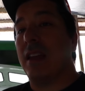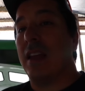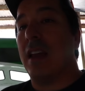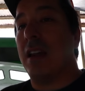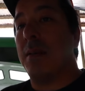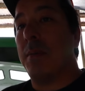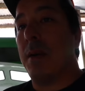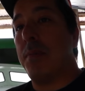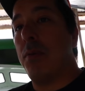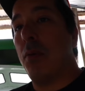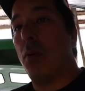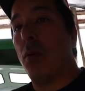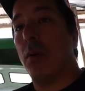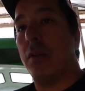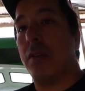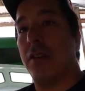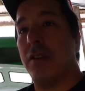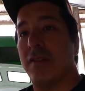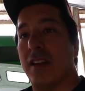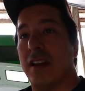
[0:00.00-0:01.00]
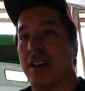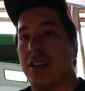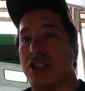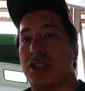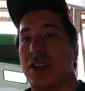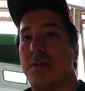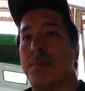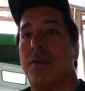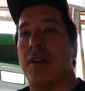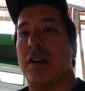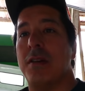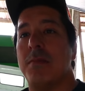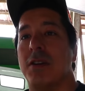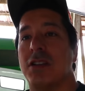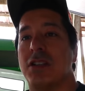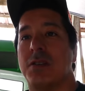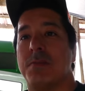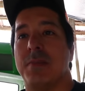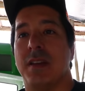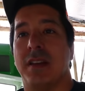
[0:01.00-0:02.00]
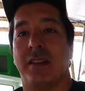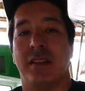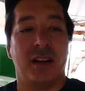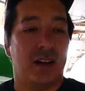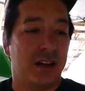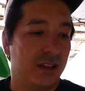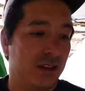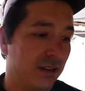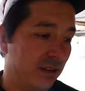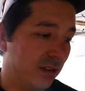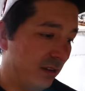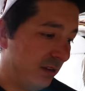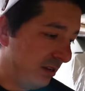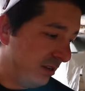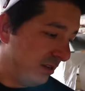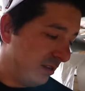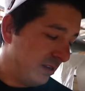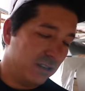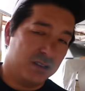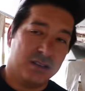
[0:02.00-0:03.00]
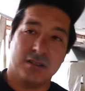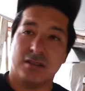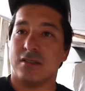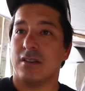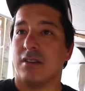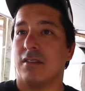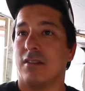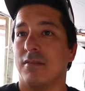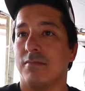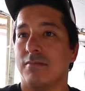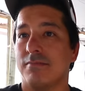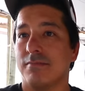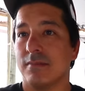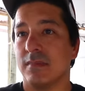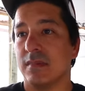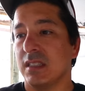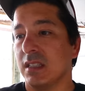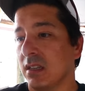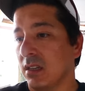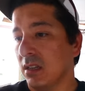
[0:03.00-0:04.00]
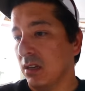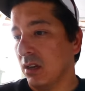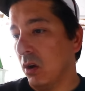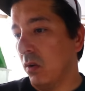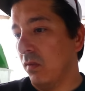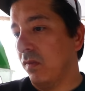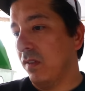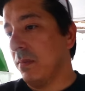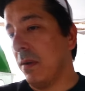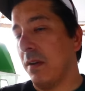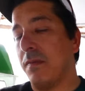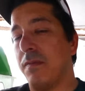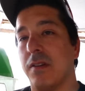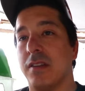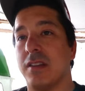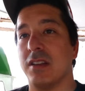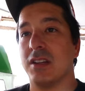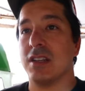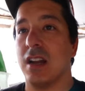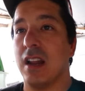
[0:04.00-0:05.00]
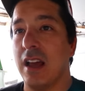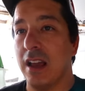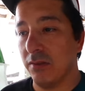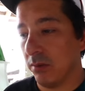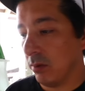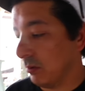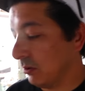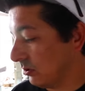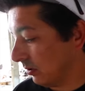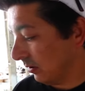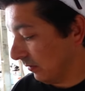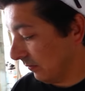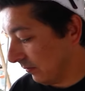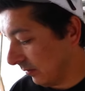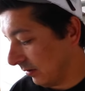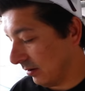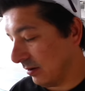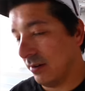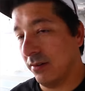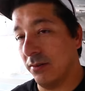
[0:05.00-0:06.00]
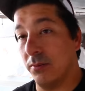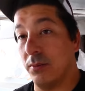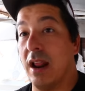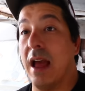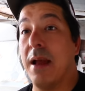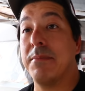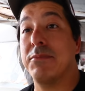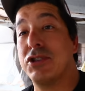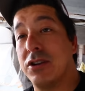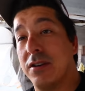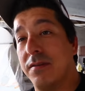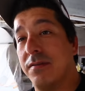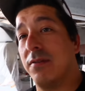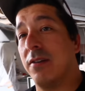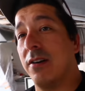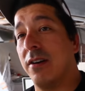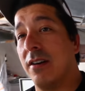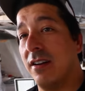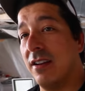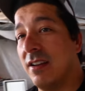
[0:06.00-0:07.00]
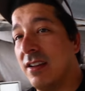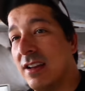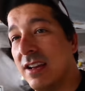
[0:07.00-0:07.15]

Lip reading: and my pole holders, and it should pretty much be done. So, hopefully by 4th of July is what we're shooting for, what I'm shooting for.